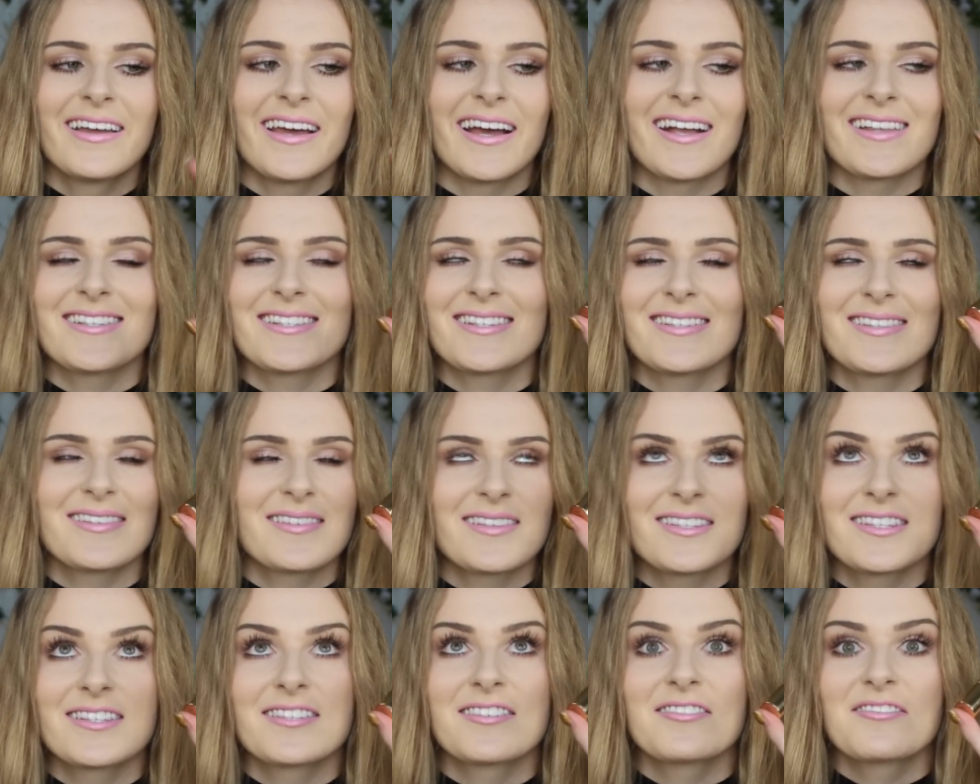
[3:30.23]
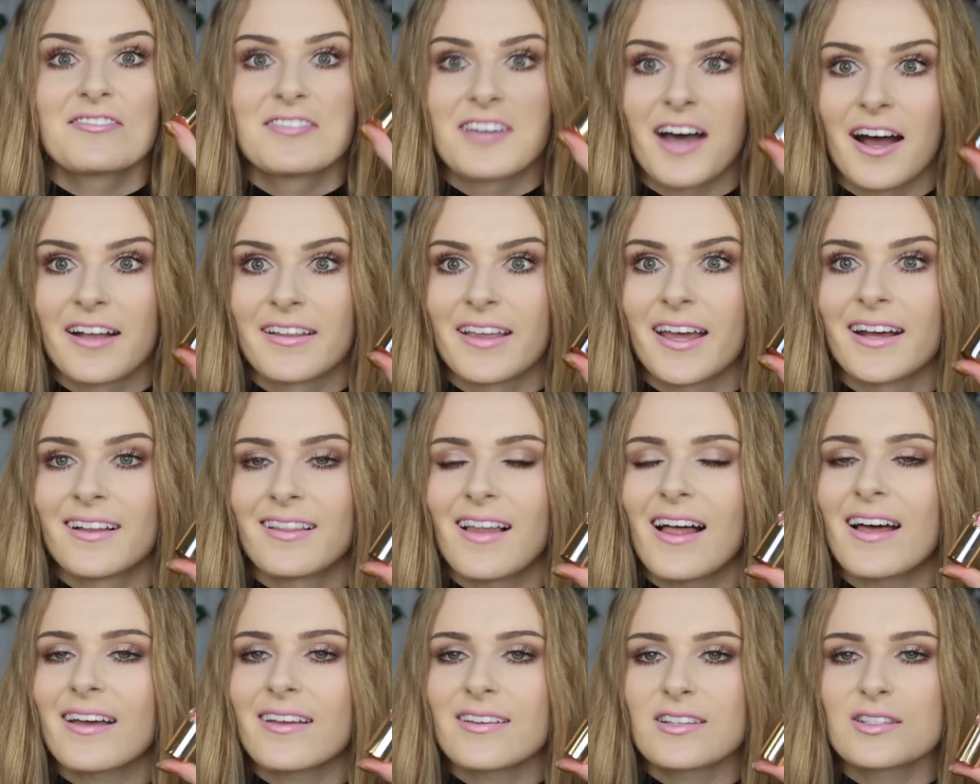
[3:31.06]
It's stunning,
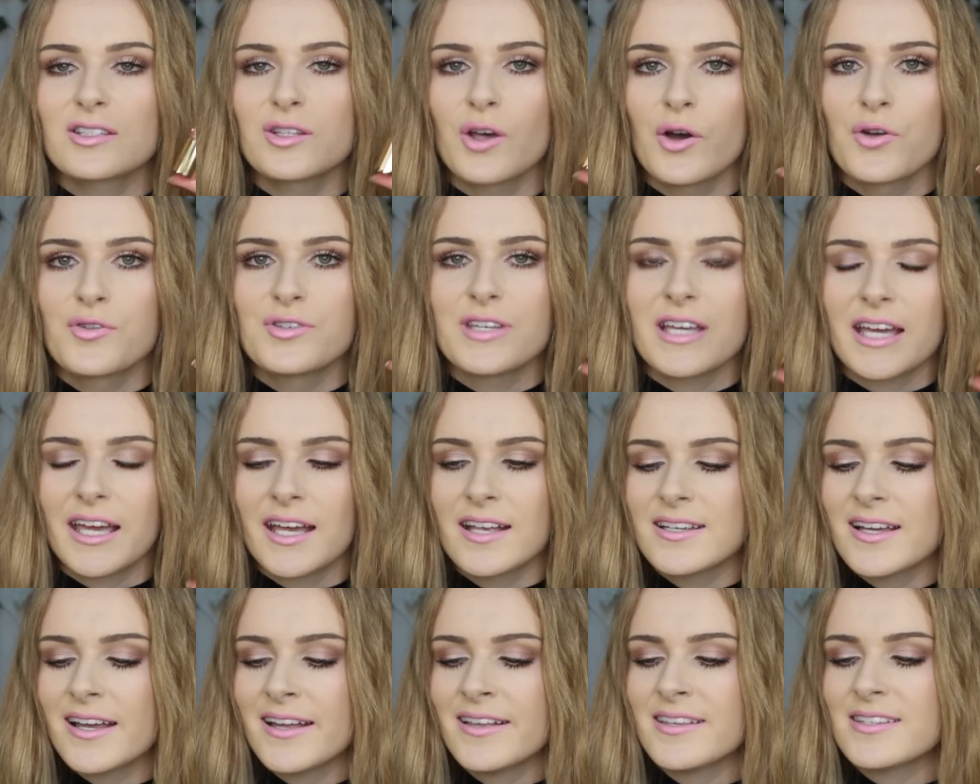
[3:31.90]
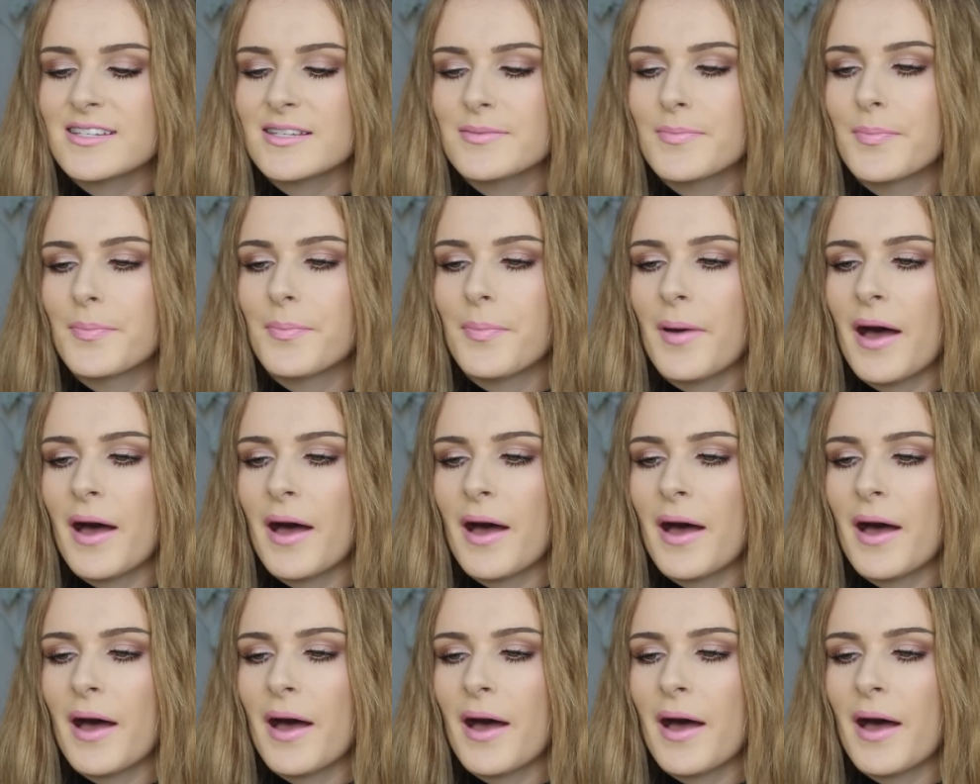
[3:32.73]
like so decadent,